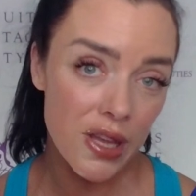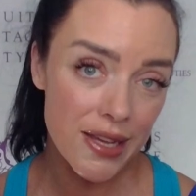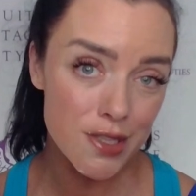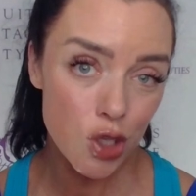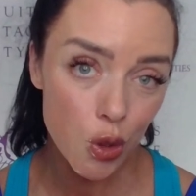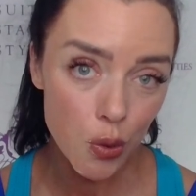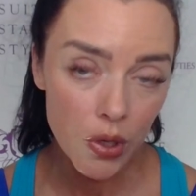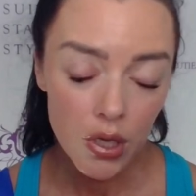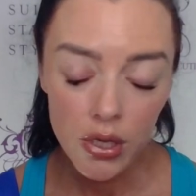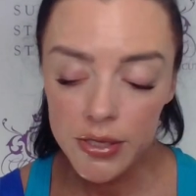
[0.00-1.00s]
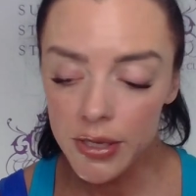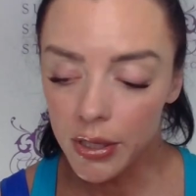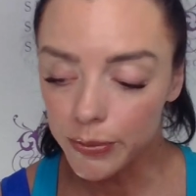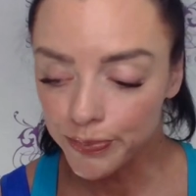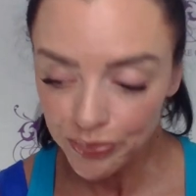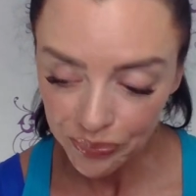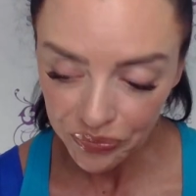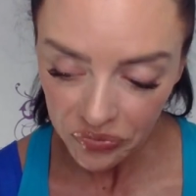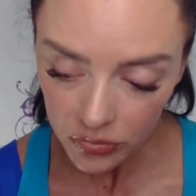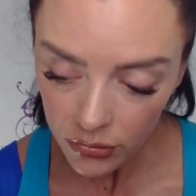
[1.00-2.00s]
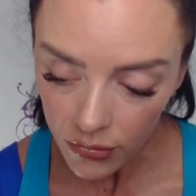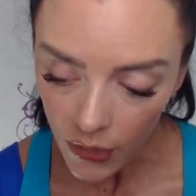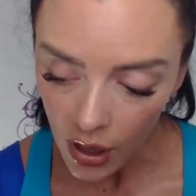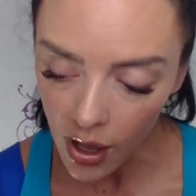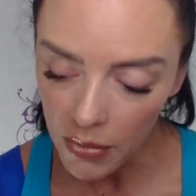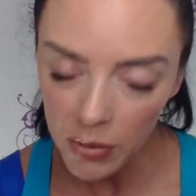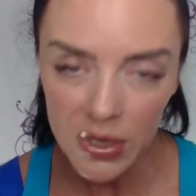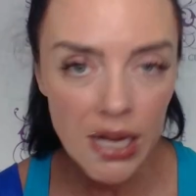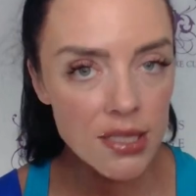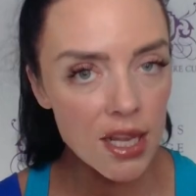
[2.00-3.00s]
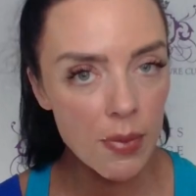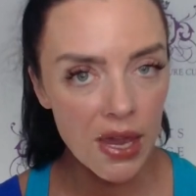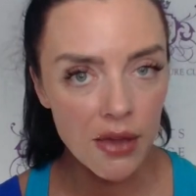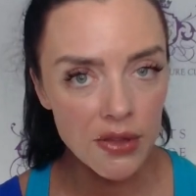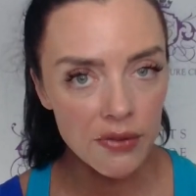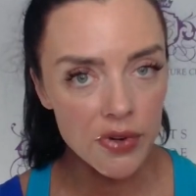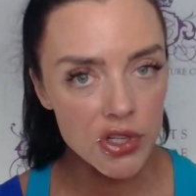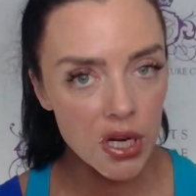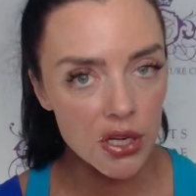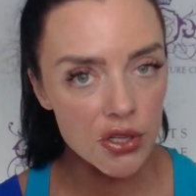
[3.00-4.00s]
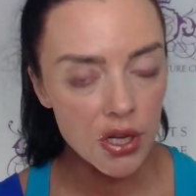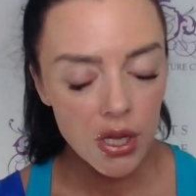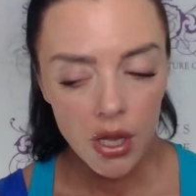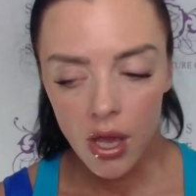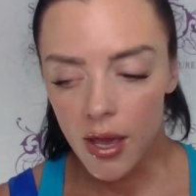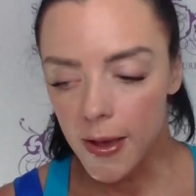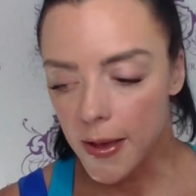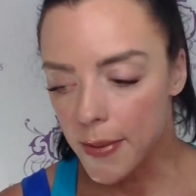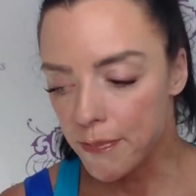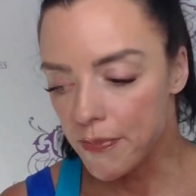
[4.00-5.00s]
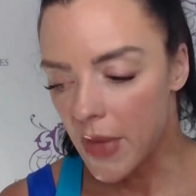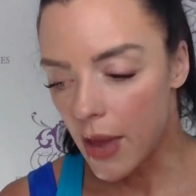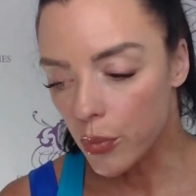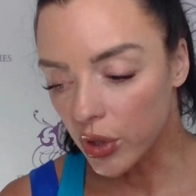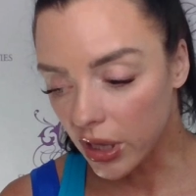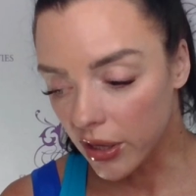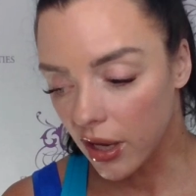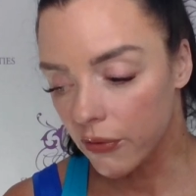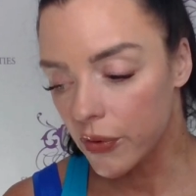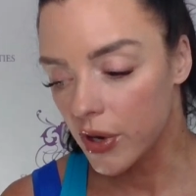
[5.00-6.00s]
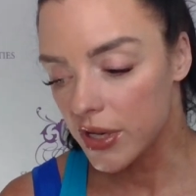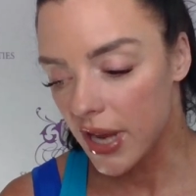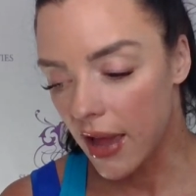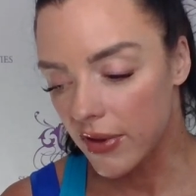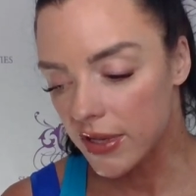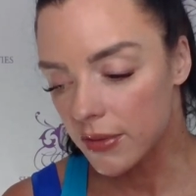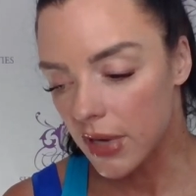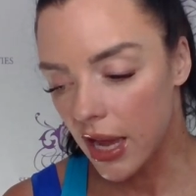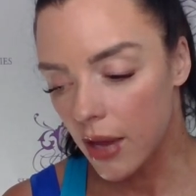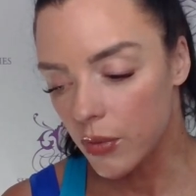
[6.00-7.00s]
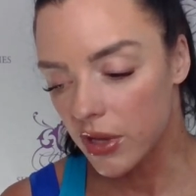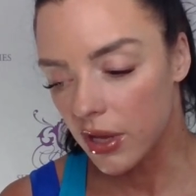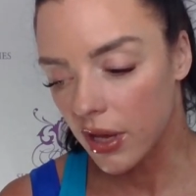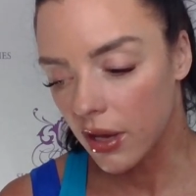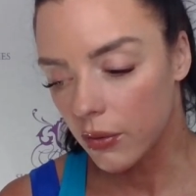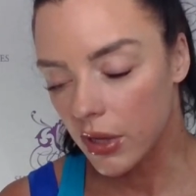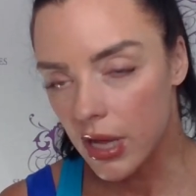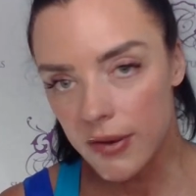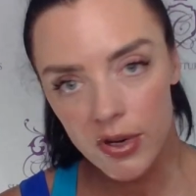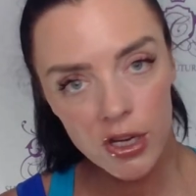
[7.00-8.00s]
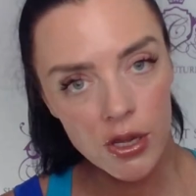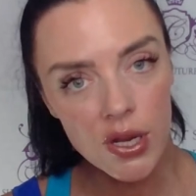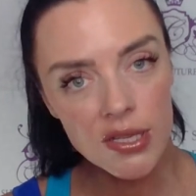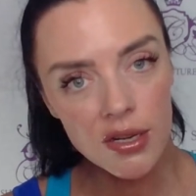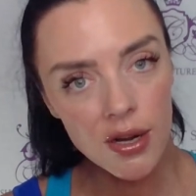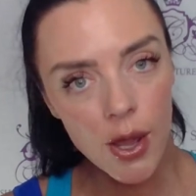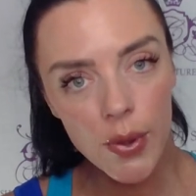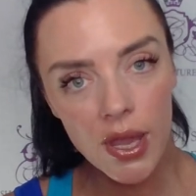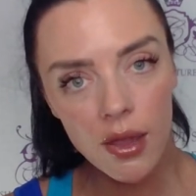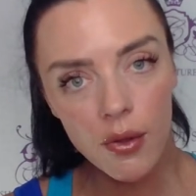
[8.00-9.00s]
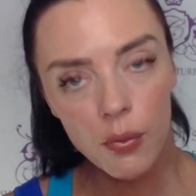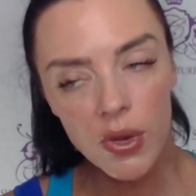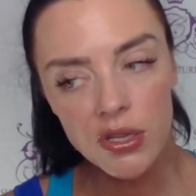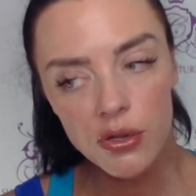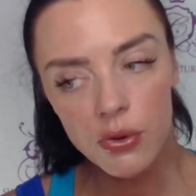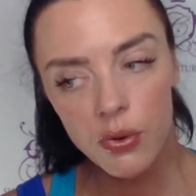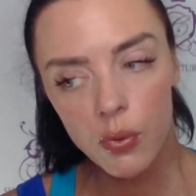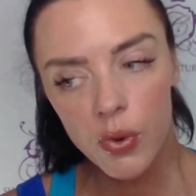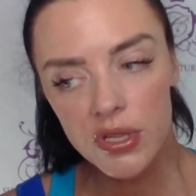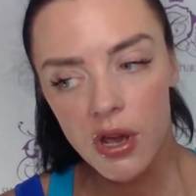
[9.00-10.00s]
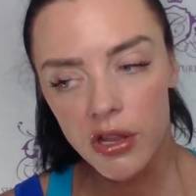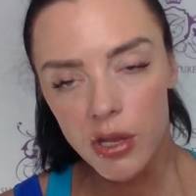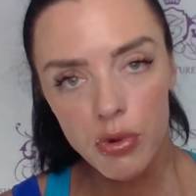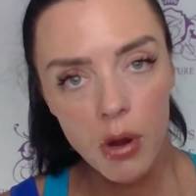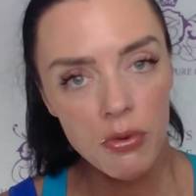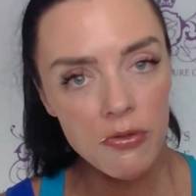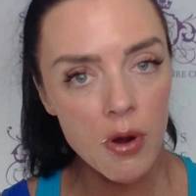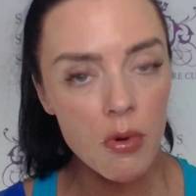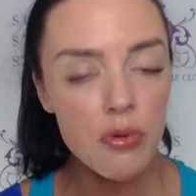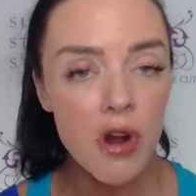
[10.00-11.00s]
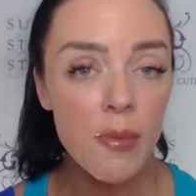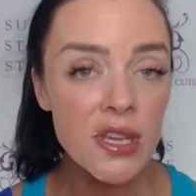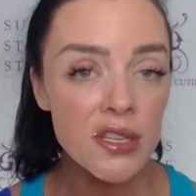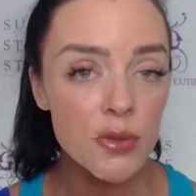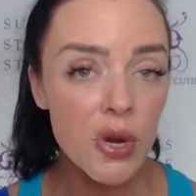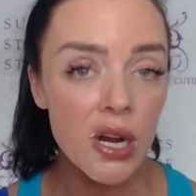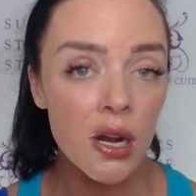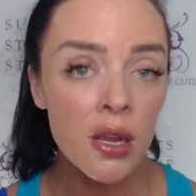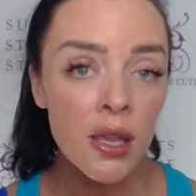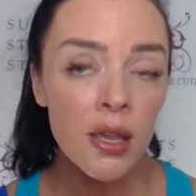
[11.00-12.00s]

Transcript: last two. So it'll be nice to get back out there for a change. I'm really looking forward to having some time with a lot of our cuties that are going. We do what's called the Pro Performer Promise, where